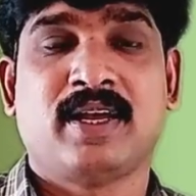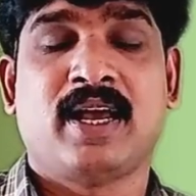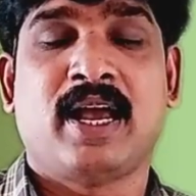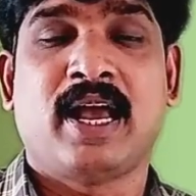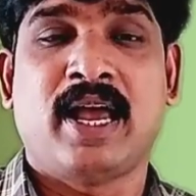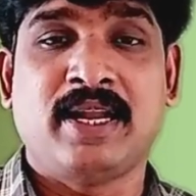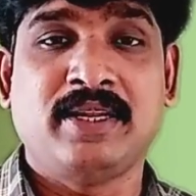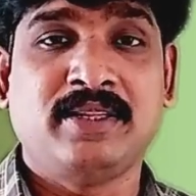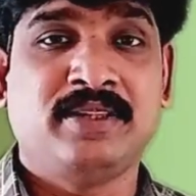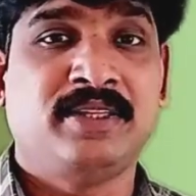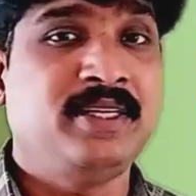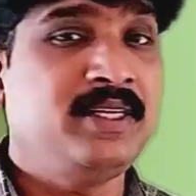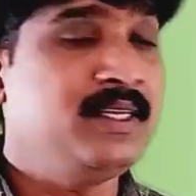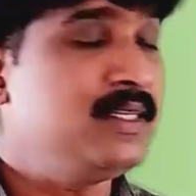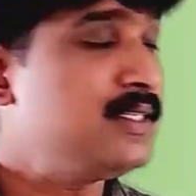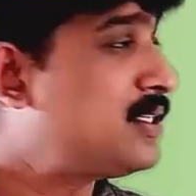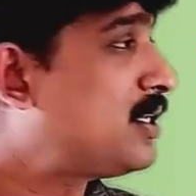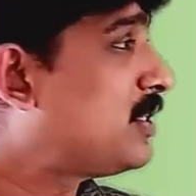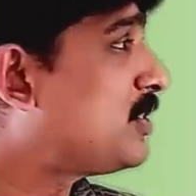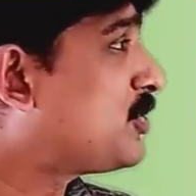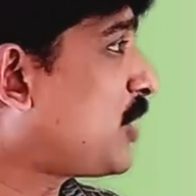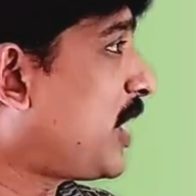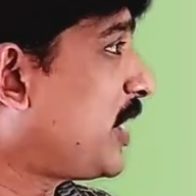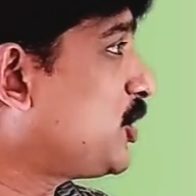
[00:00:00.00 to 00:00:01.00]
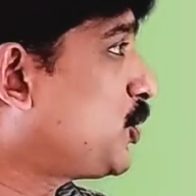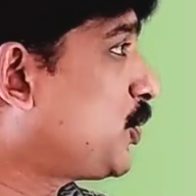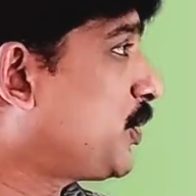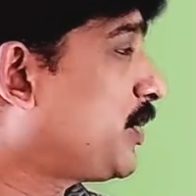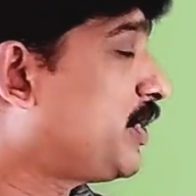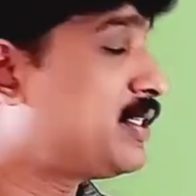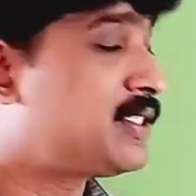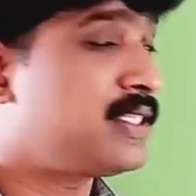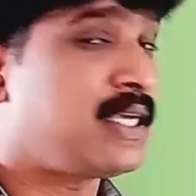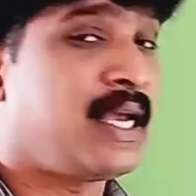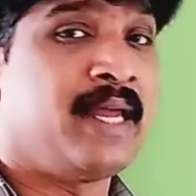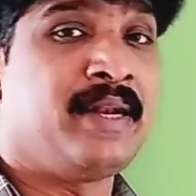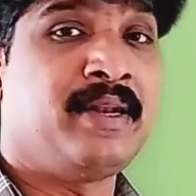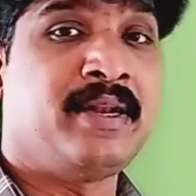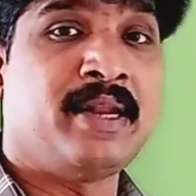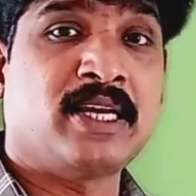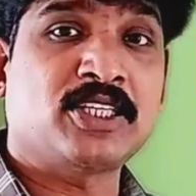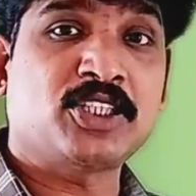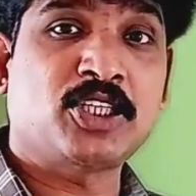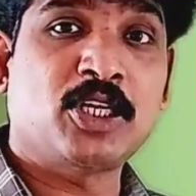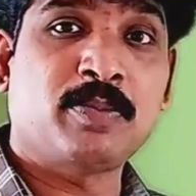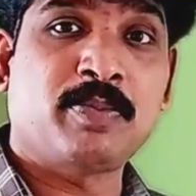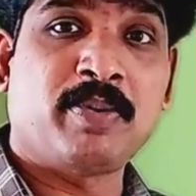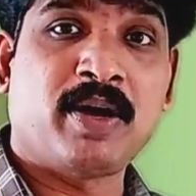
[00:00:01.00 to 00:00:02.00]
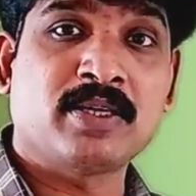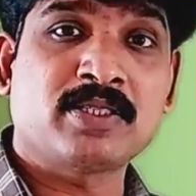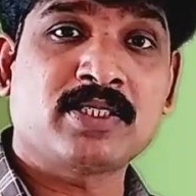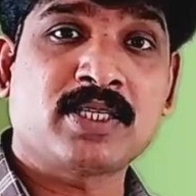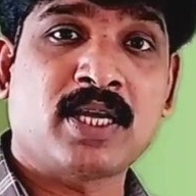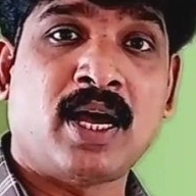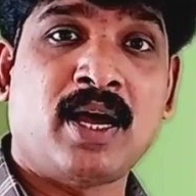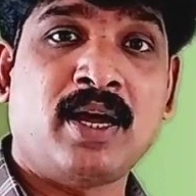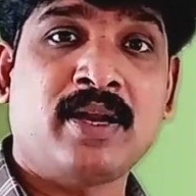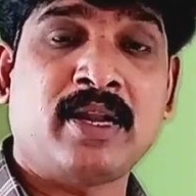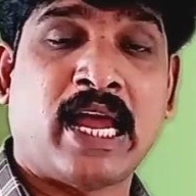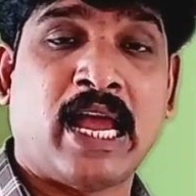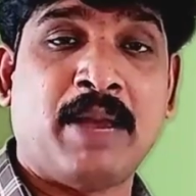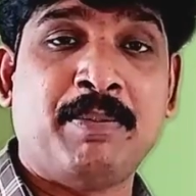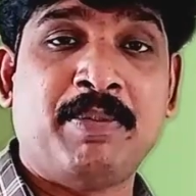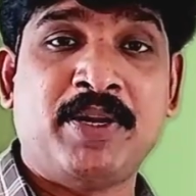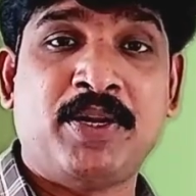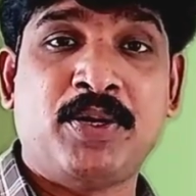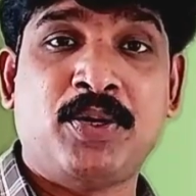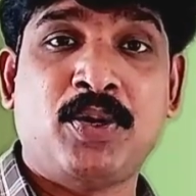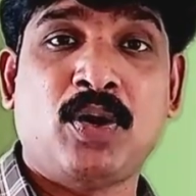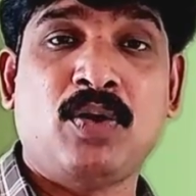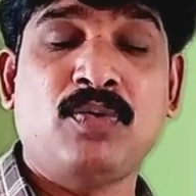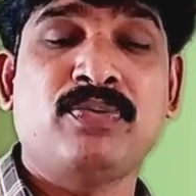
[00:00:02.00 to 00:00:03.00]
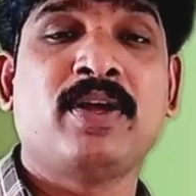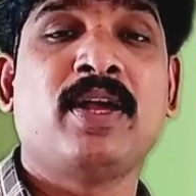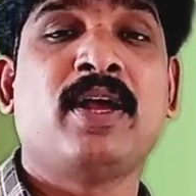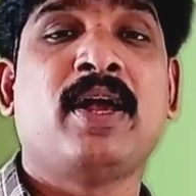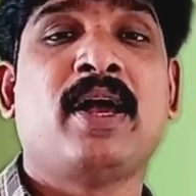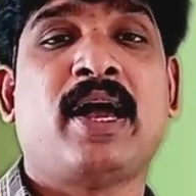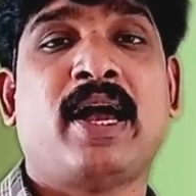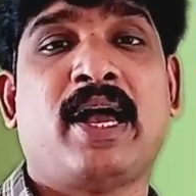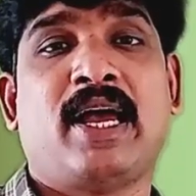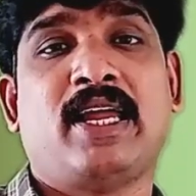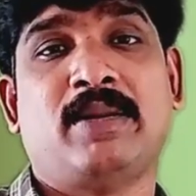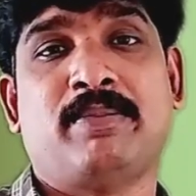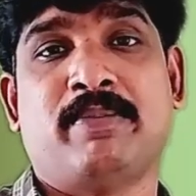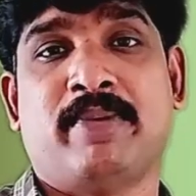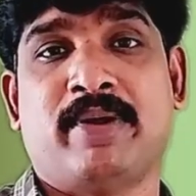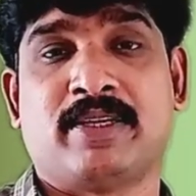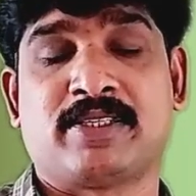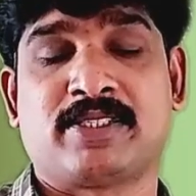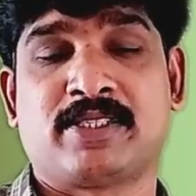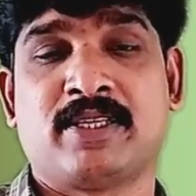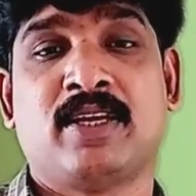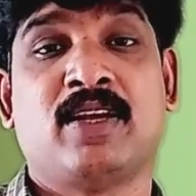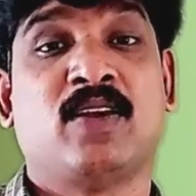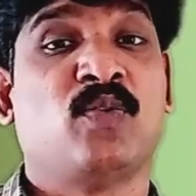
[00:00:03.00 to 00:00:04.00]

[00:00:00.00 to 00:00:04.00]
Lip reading: And these sanctuaries and national parks are habitat of animals